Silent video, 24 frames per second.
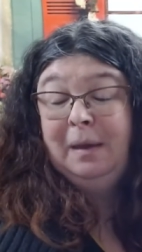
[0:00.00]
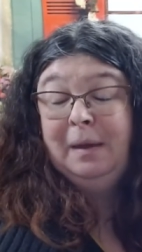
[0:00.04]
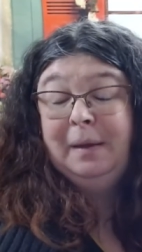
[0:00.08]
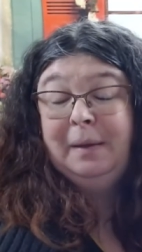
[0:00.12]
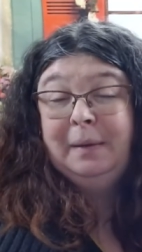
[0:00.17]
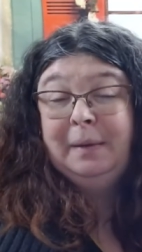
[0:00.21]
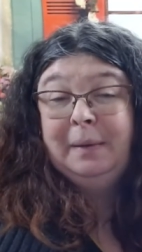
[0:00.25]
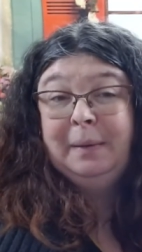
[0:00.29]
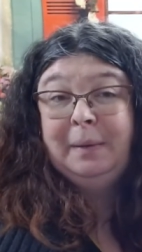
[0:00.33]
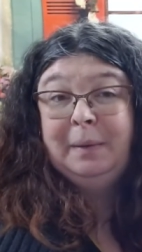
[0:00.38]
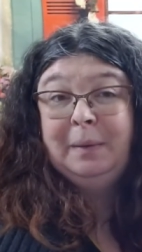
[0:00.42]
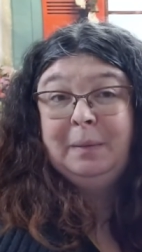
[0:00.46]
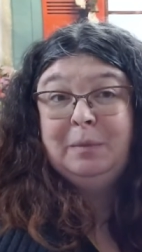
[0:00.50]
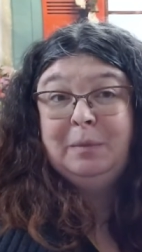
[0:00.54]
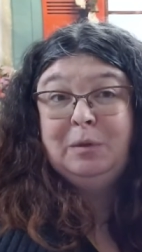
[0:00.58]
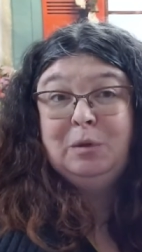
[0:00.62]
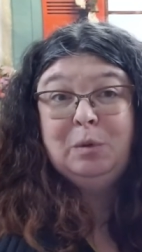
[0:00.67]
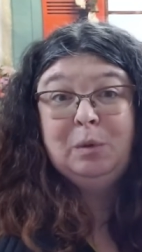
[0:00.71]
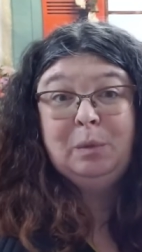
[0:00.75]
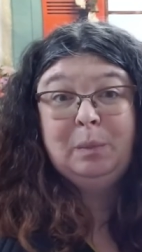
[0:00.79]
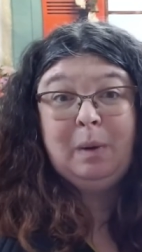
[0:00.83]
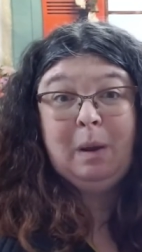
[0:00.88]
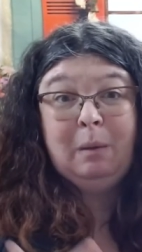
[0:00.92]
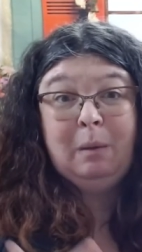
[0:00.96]
Um, you
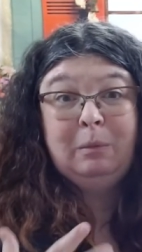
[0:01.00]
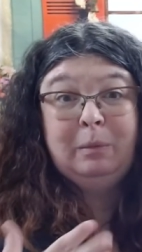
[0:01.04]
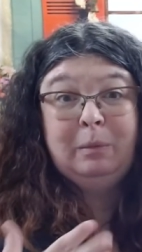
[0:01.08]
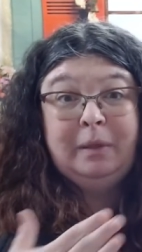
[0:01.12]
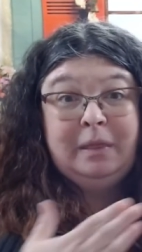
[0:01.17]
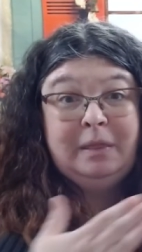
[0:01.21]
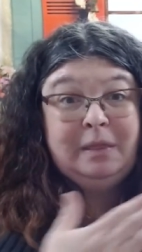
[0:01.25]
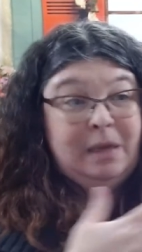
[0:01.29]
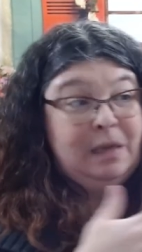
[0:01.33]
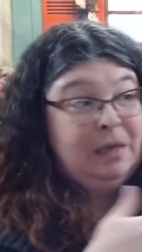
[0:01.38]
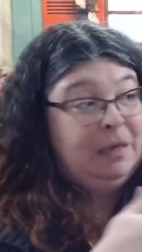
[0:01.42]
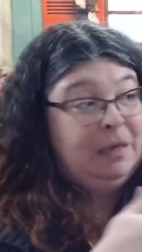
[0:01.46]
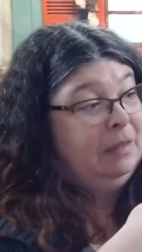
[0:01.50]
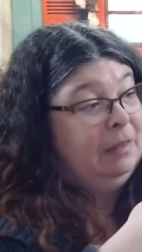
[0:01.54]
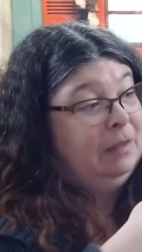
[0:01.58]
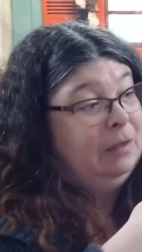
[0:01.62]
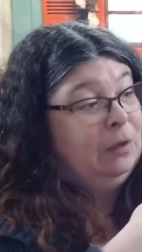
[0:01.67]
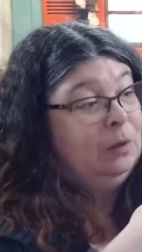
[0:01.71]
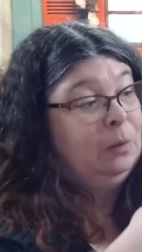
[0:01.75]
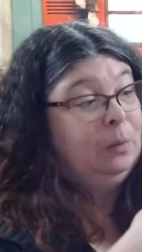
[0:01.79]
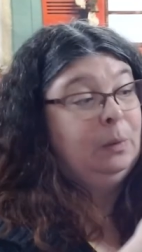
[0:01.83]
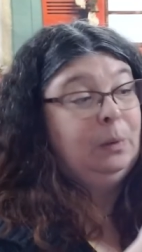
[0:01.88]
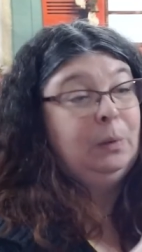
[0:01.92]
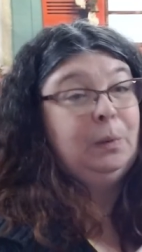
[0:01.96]
were probably thinking that
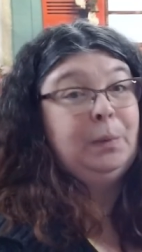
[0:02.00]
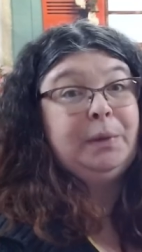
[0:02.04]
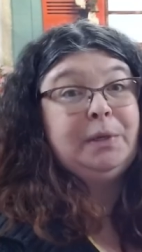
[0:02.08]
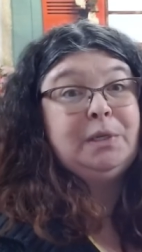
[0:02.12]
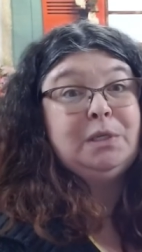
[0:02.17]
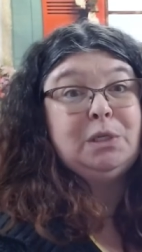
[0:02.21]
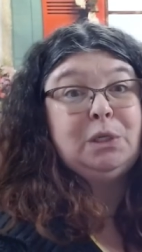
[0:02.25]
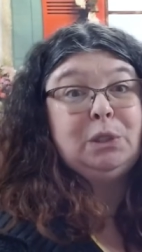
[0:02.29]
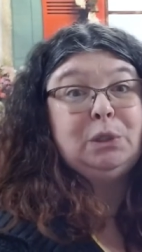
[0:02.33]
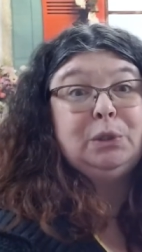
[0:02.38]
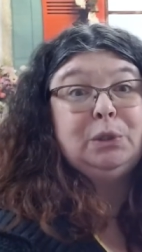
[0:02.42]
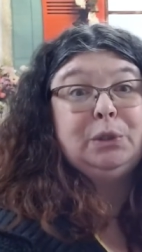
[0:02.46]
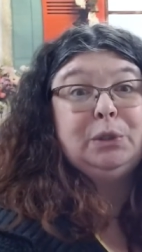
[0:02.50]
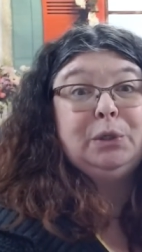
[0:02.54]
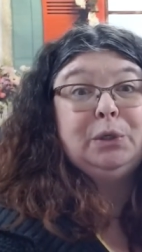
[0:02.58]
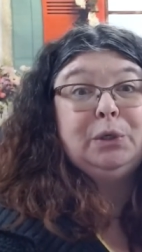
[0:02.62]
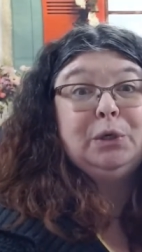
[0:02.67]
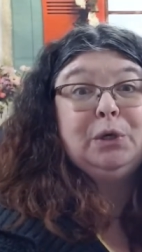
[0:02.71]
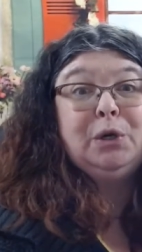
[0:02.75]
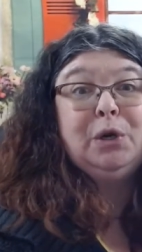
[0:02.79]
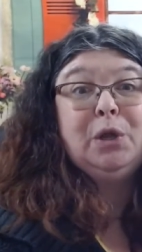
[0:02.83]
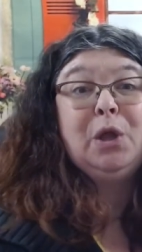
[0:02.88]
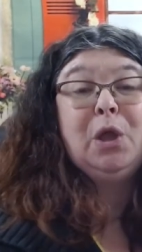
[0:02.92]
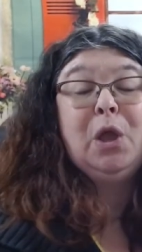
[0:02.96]
you were going to
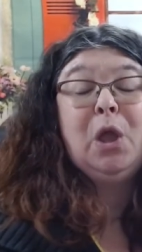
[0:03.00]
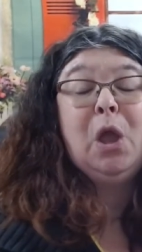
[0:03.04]
learn